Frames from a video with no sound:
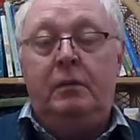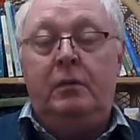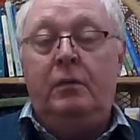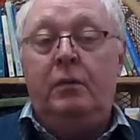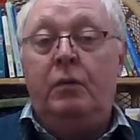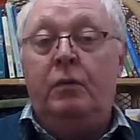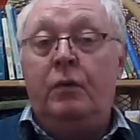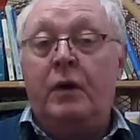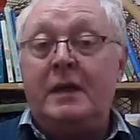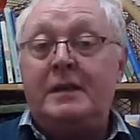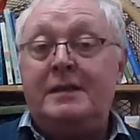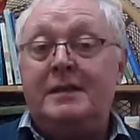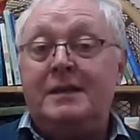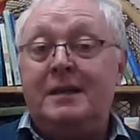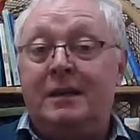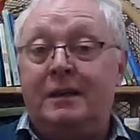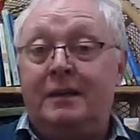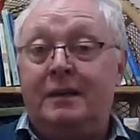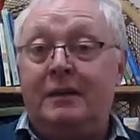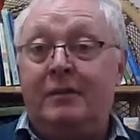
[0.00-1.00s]
rests
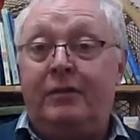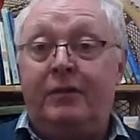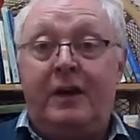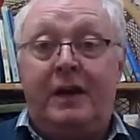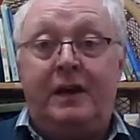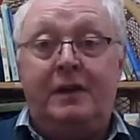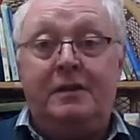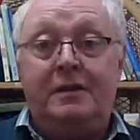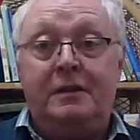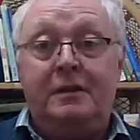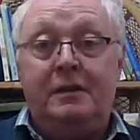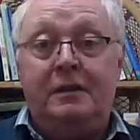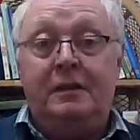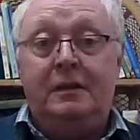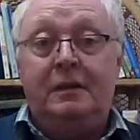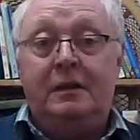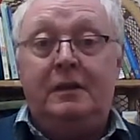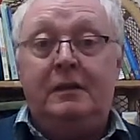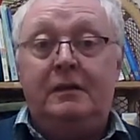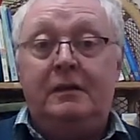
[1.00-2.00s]
on the fact
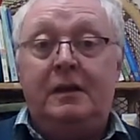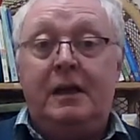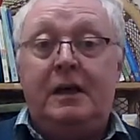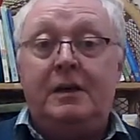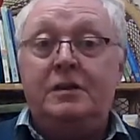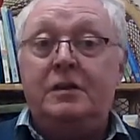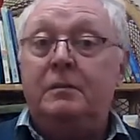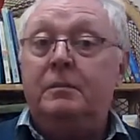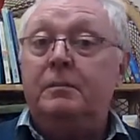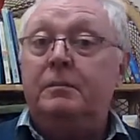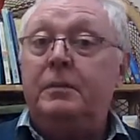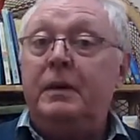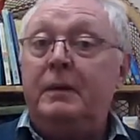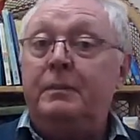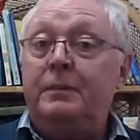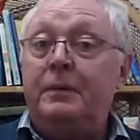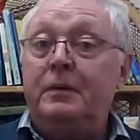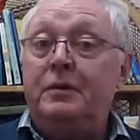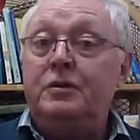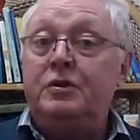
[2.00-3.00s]
that
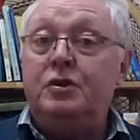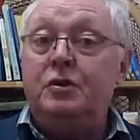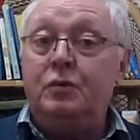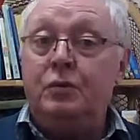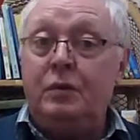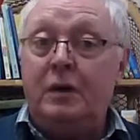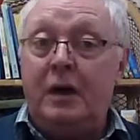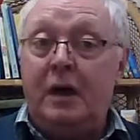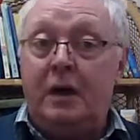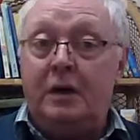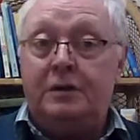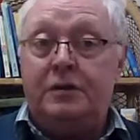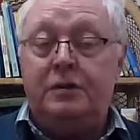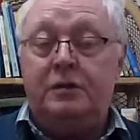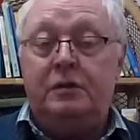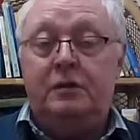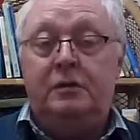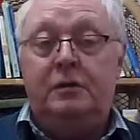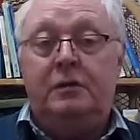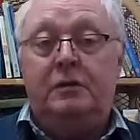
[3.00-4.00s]
people do not
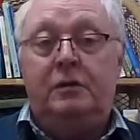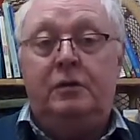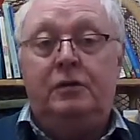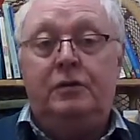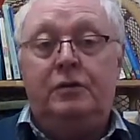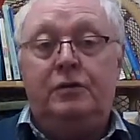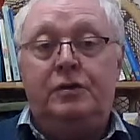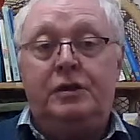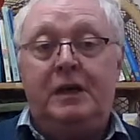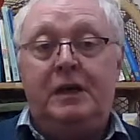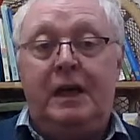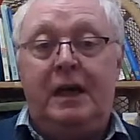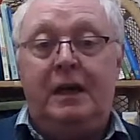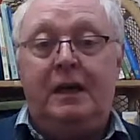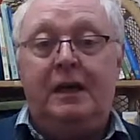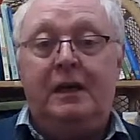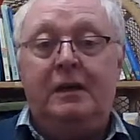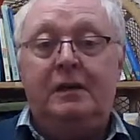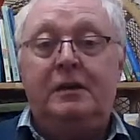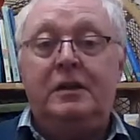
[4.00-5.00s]

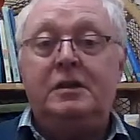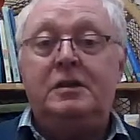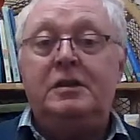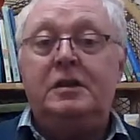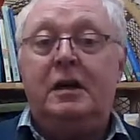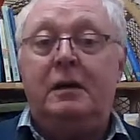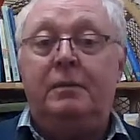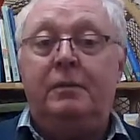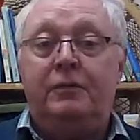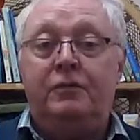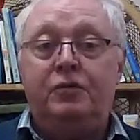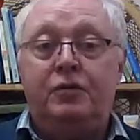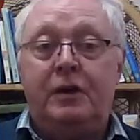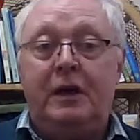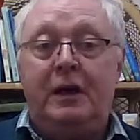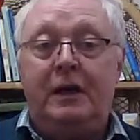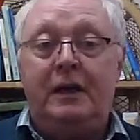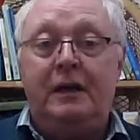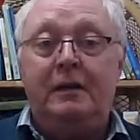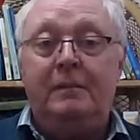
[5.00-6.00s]
undertake this type of
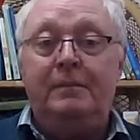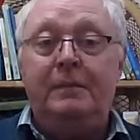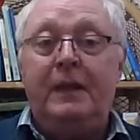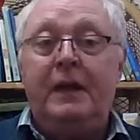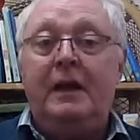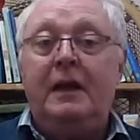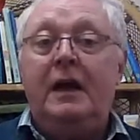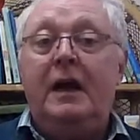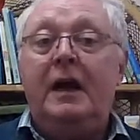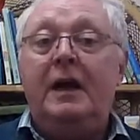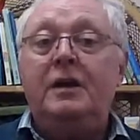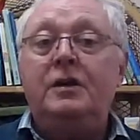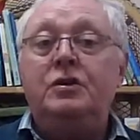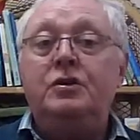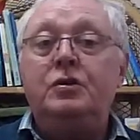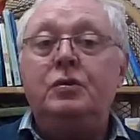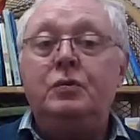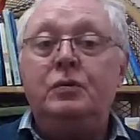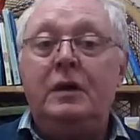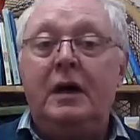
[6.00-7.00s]
training and
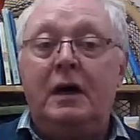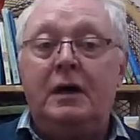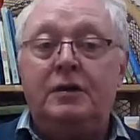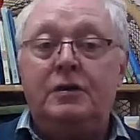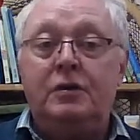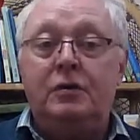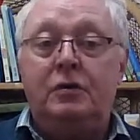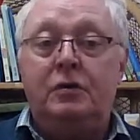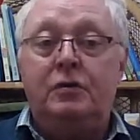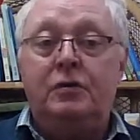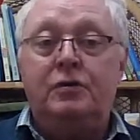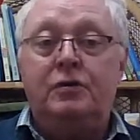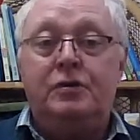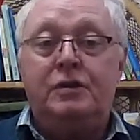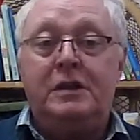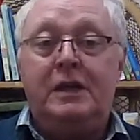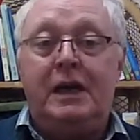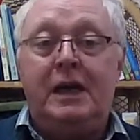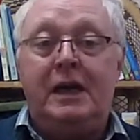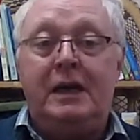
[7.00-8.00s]
do not
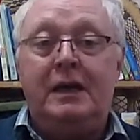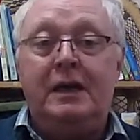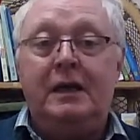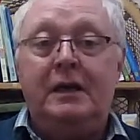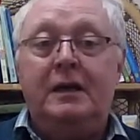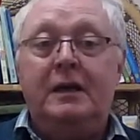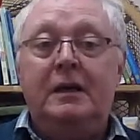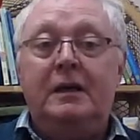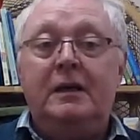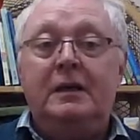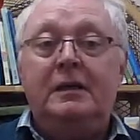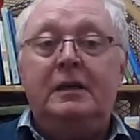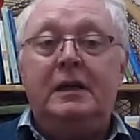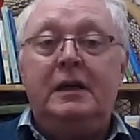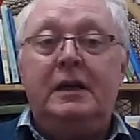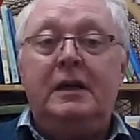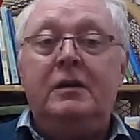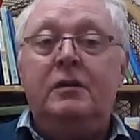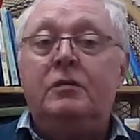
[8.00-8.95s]
undertake the